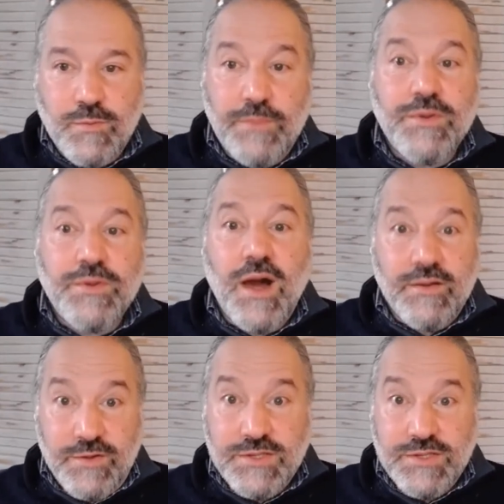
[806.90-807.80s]
web
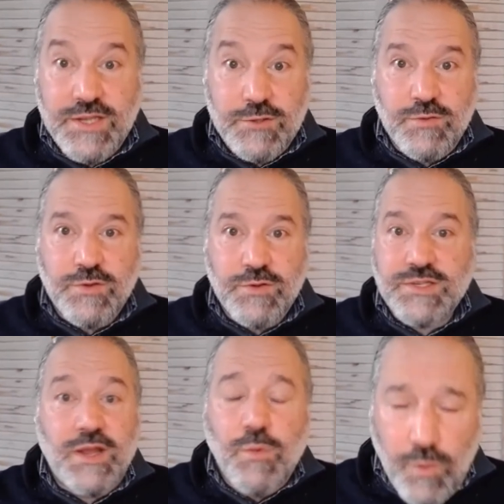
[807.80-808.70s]
conferencing
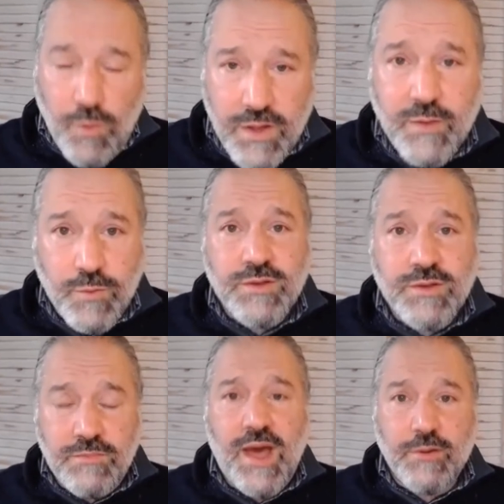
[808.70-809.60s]
tools, and it
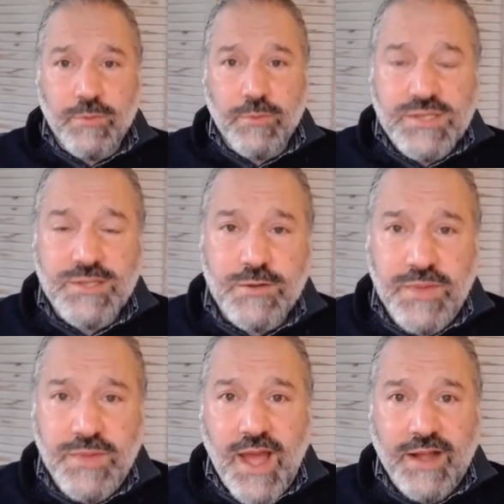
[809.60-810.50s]
wouldn't matter, it would
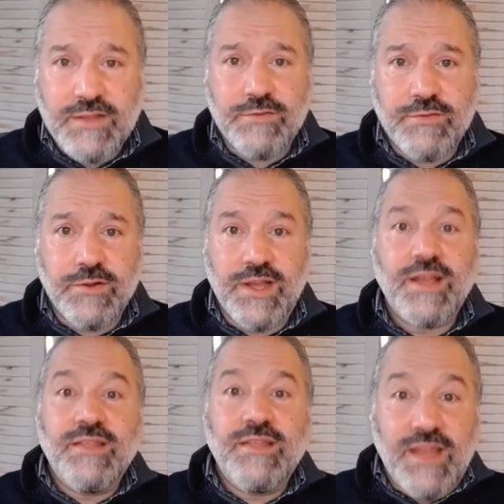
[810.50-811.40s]
still be active
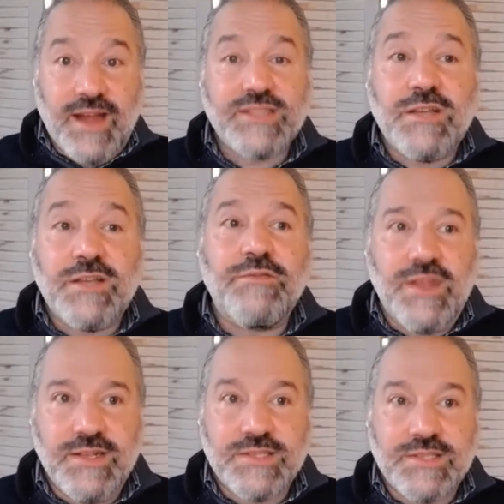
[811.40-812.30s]
learning. The
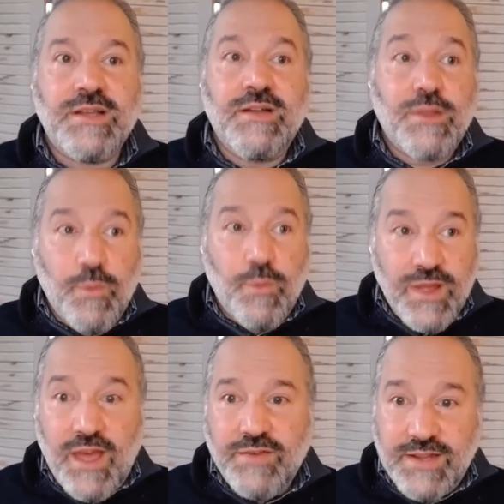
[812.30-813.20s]
activities that
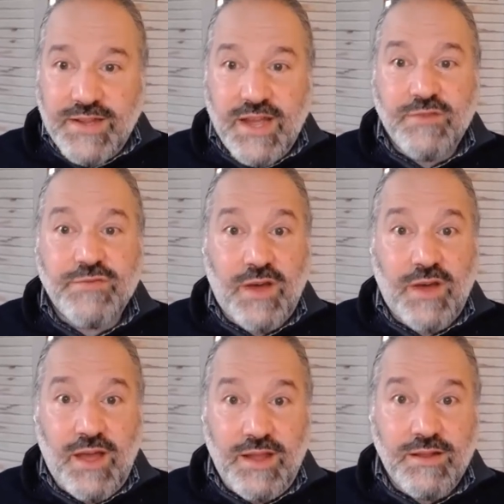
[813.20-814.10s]
we have
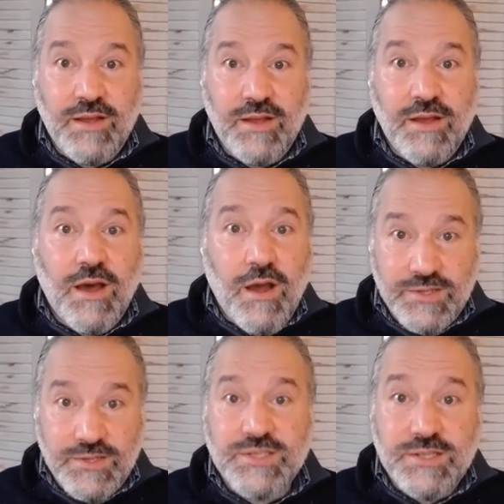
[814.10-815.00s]
identified
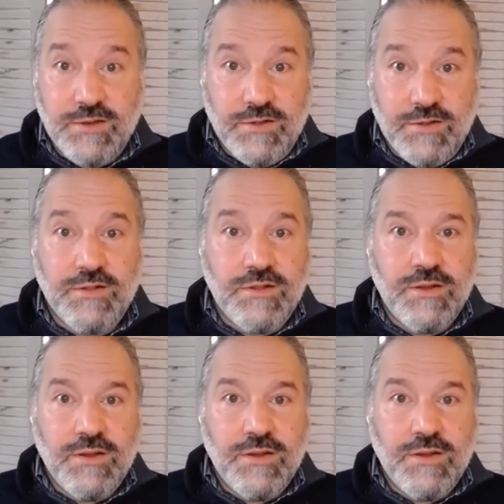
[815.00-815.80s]
are still